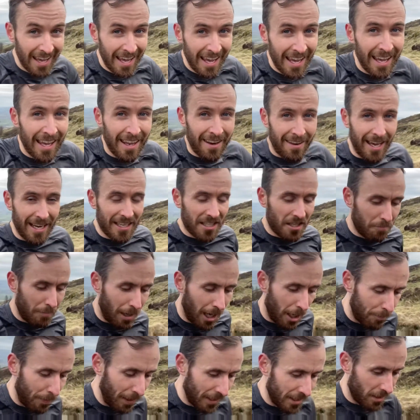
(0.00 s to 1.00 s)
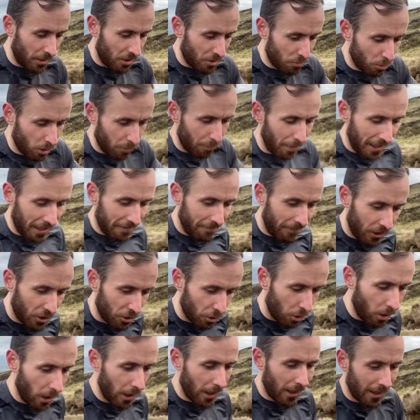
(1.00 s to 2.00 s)
this, in my opinion, is more
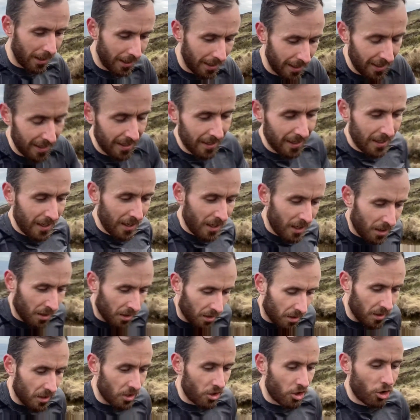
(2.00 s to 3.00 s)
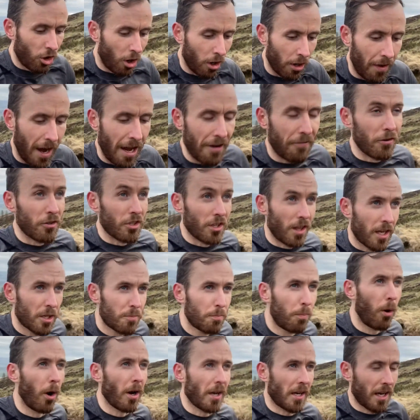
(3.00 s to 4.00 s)
beneficial. These shorter efforts at this
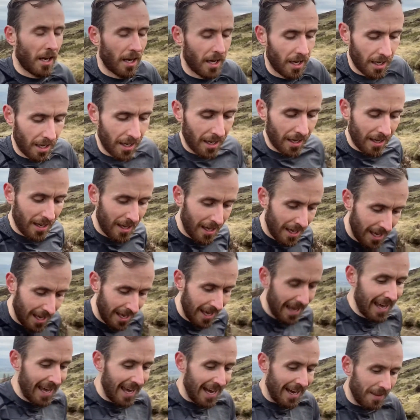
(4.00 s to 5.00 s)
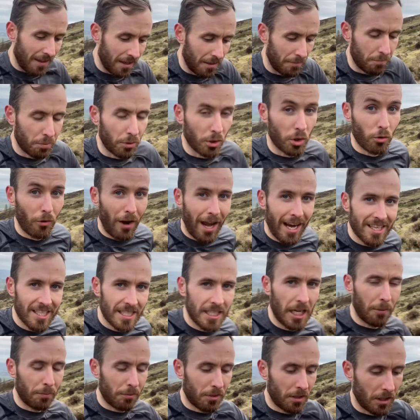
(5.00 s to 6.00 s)
point, and then progressing
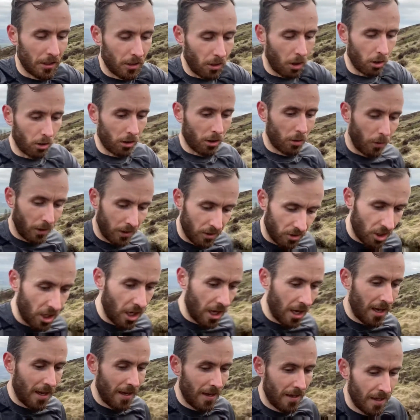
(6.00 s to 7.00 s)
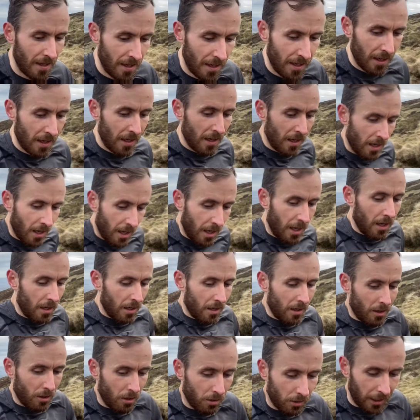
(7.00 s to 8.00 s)
up to the longer ones.
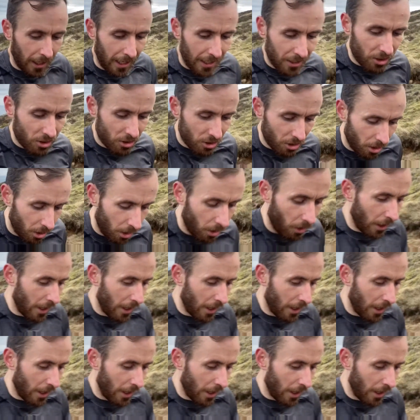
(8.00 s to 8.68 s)
Okay, so